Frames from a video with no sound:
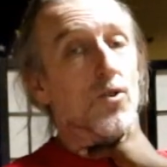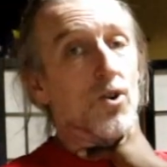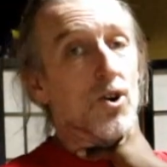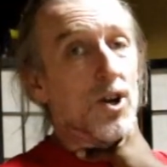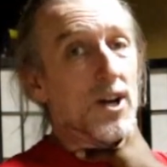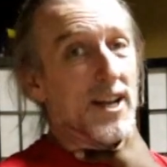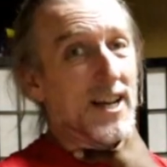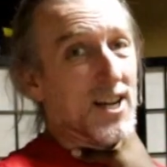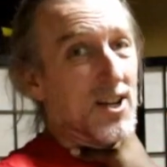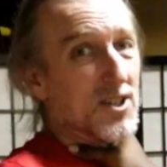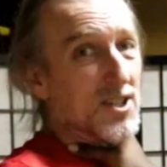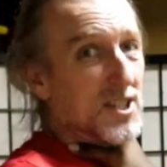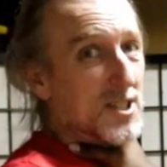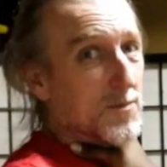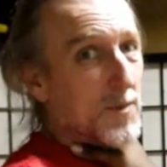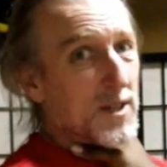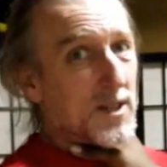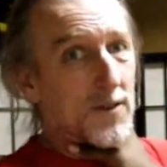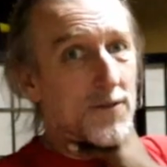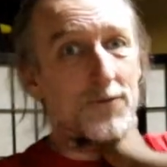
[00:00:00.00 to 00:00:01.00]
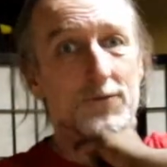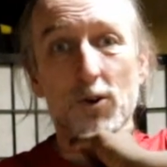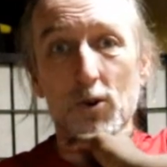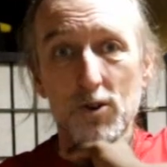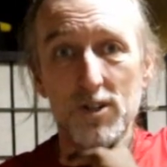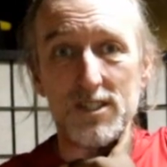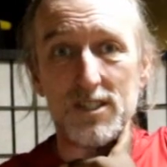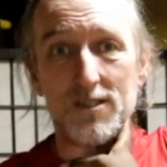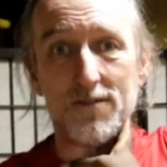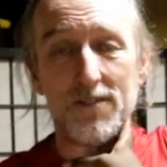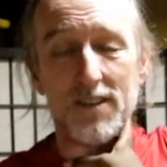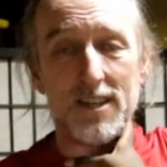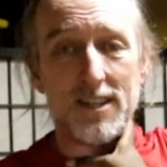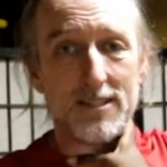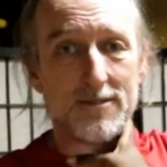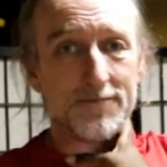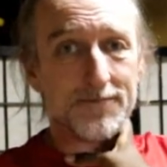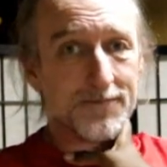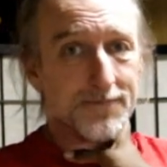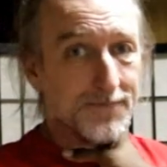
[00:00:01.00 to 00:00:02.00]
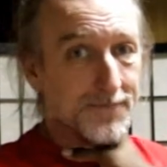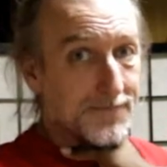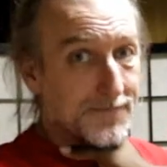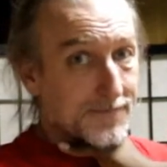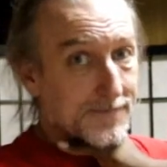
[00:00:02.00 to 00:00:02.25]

Or it could just be the force of it.